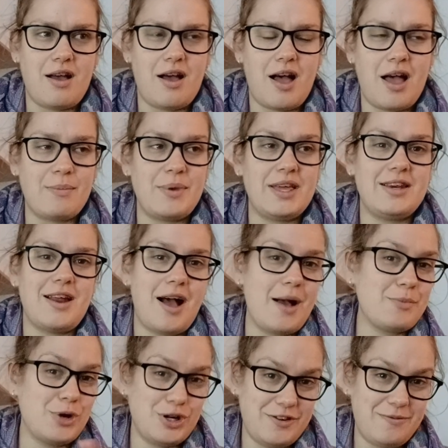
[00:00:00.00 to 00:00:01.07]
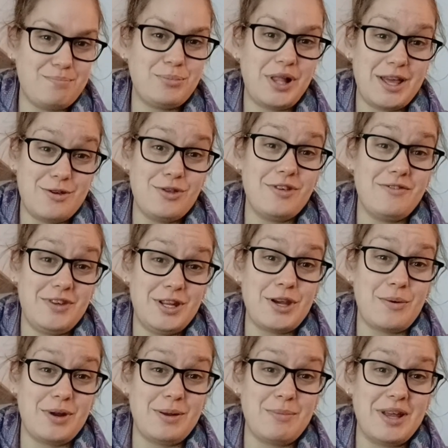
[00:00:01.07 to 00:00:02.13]
I mean, I'm going to play you the
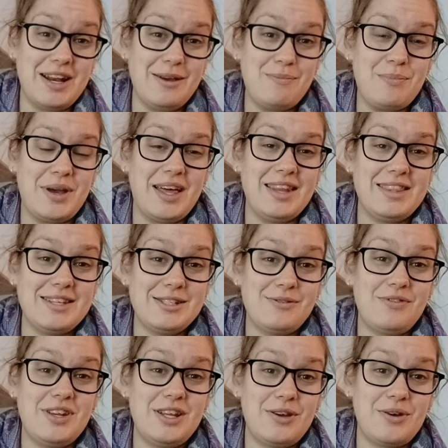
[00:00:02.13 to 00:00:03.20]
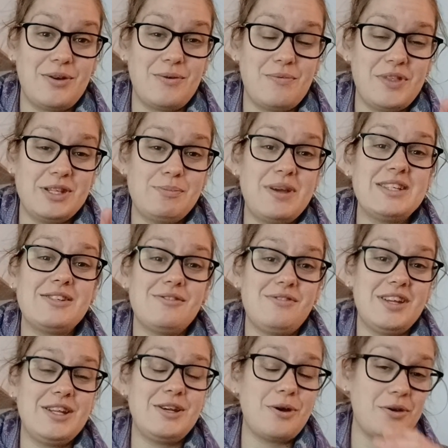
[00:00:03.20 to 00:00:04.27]
video in a minute, but this video, this piece of
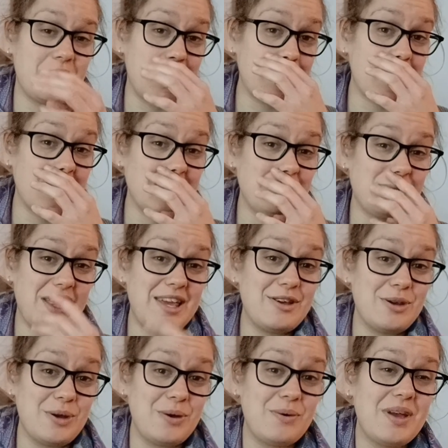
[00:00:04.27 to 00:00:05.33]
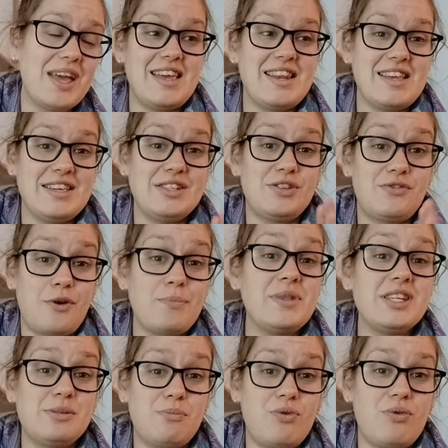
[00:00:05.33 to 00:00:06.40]
video that I'm going to play you, it is from
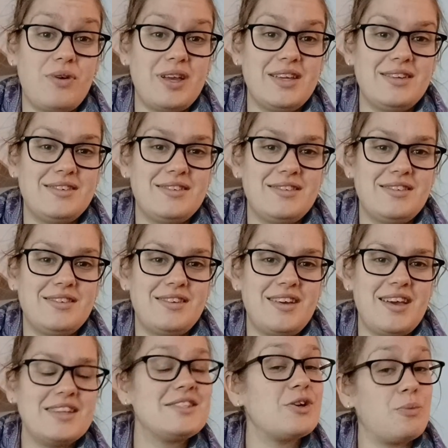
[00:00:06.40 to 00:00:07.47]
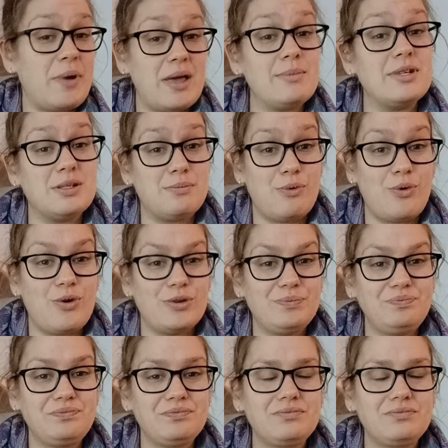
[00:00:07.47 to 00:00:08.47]
this point until baby is born.